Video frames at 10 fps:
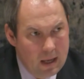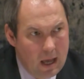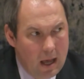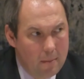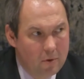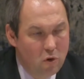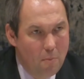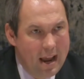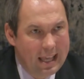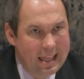to
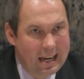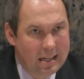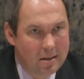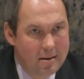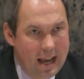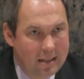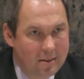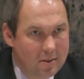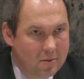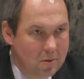make that
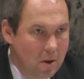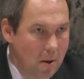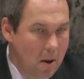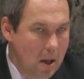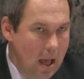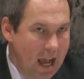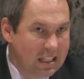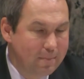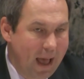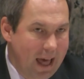nexus
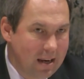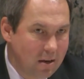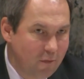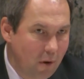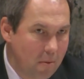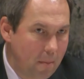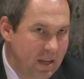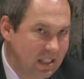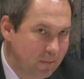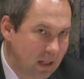expand from the
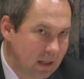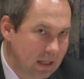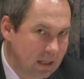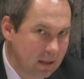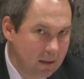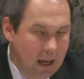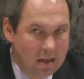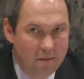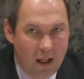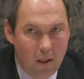peace-building
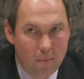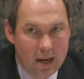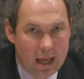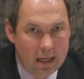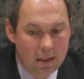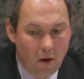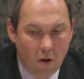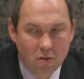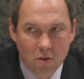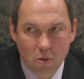and development angle
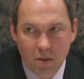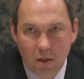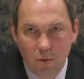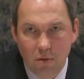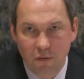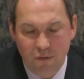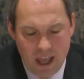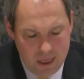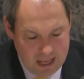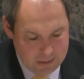also to include the
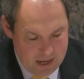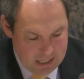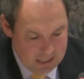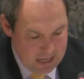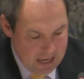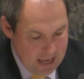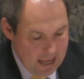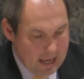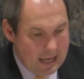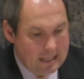faith aspect,
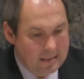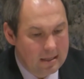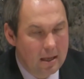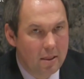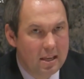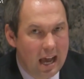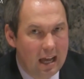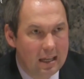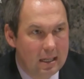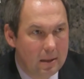is the
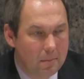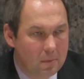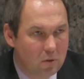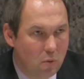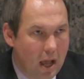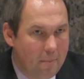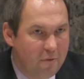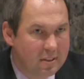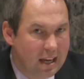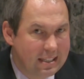to
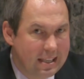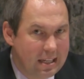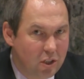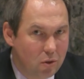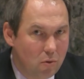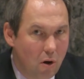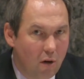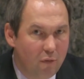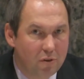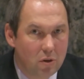emphasize the issue
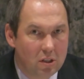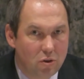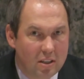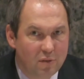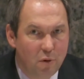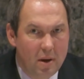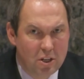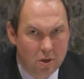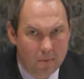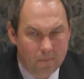of
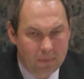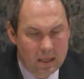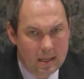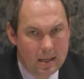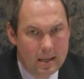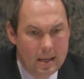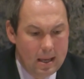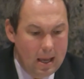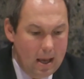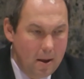transformation.
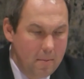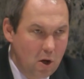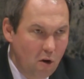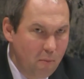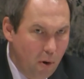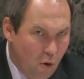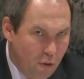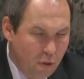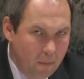Because both